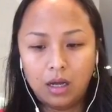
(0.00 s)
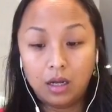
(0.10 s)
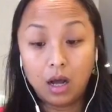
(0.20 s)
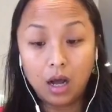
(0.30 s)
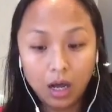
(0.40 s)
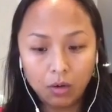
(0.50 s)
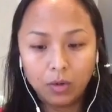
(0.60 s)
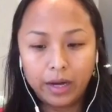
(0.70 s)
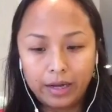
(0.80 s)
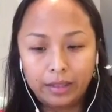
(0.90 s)
God
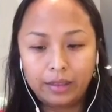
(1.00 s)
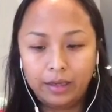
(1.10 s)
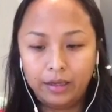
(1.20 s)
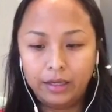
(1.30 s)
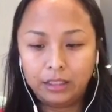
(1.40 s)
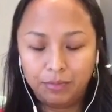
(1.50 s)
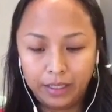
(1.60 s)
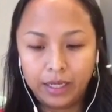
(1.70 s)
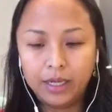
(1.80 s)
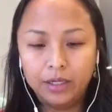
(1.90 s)
or anything, is
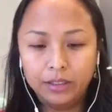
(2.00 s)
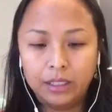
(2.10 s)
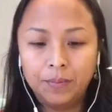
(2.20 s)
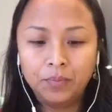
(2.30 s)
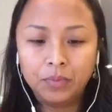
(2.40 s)
because